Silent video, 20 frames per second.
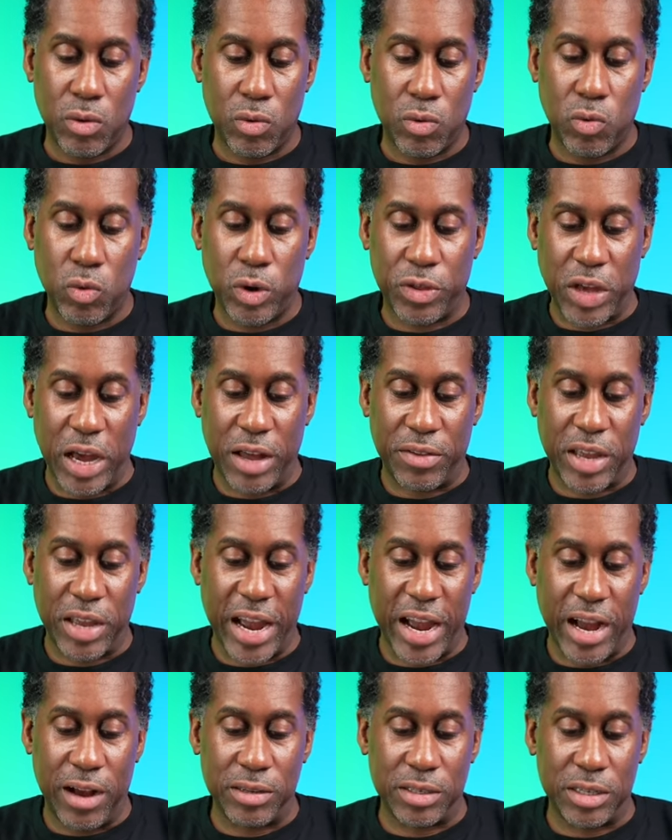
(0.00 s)
without the
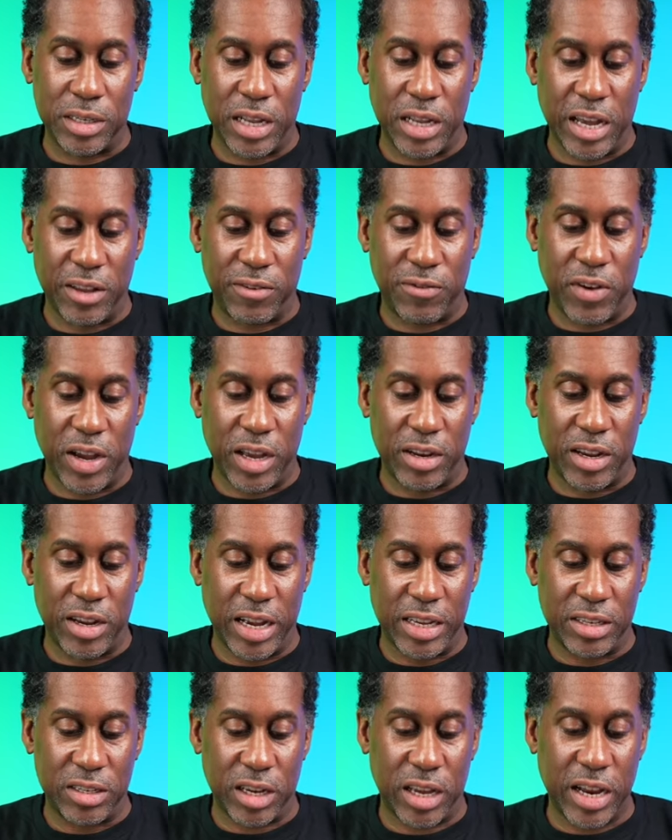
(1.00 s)
housing, that's
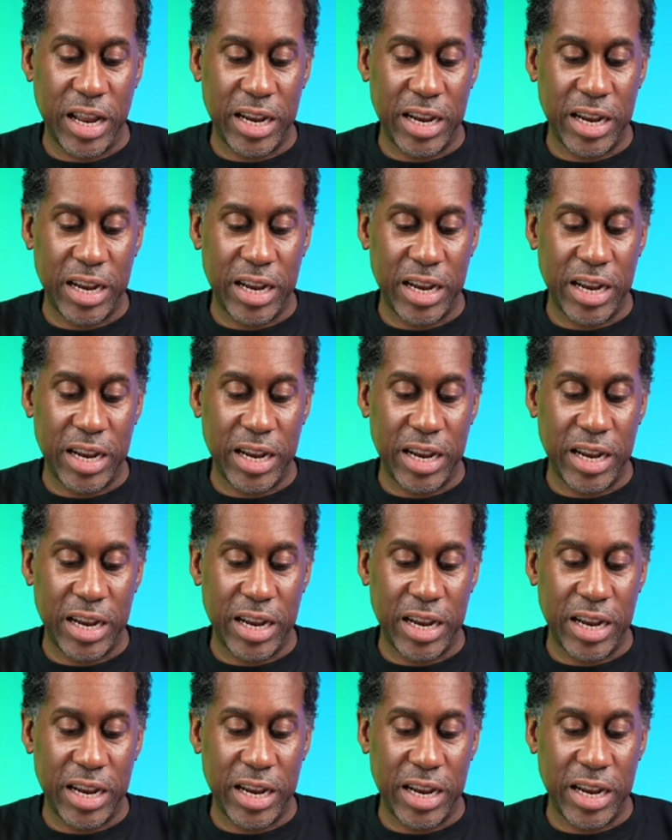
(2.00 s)
fantastic.